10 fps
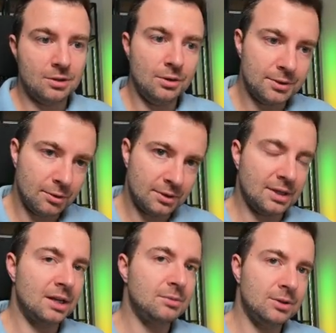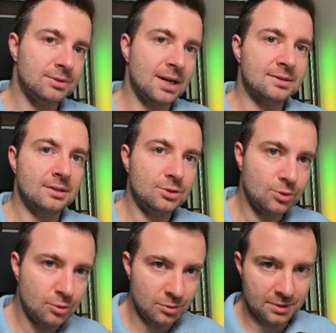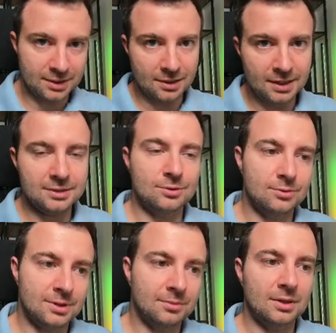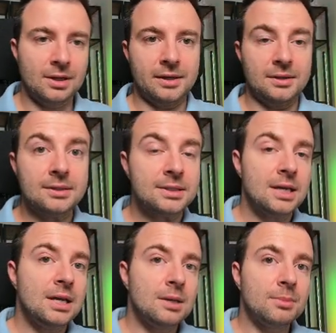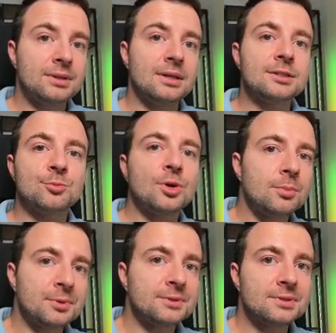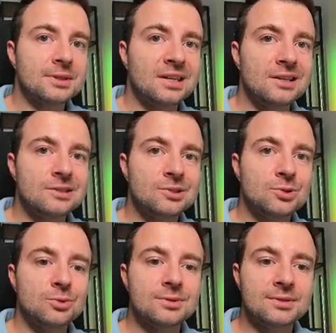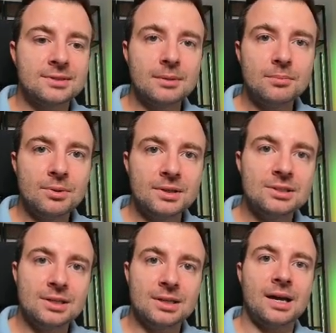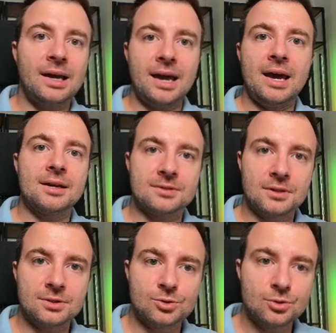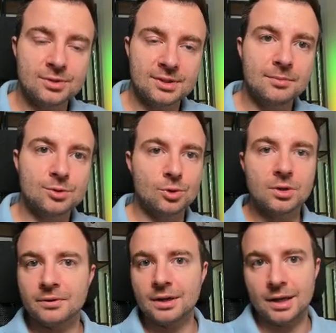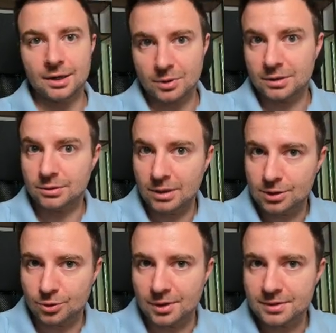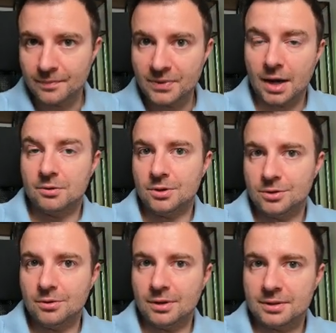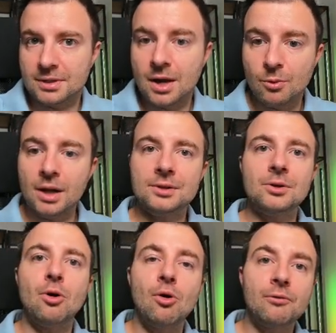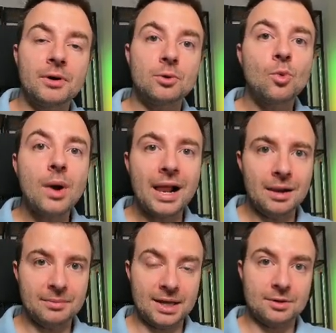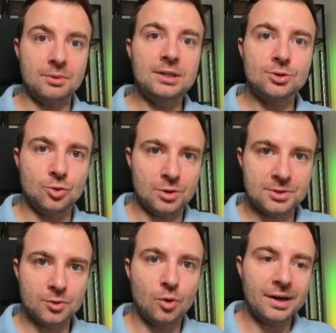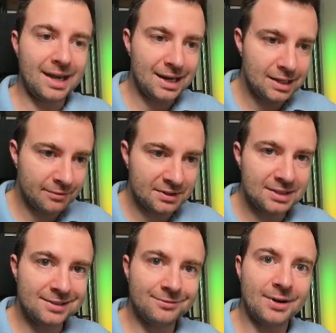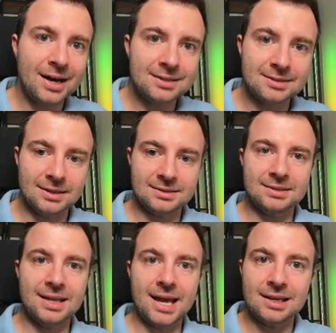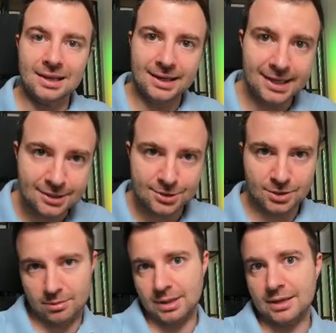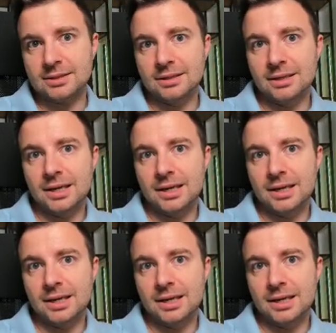although it can be used as a tool that leads to something like this, but its purpose is to simply deny access to some sort of a network resource. How do you do this? Well, you overwhelm that resource or any of the devices that lead to it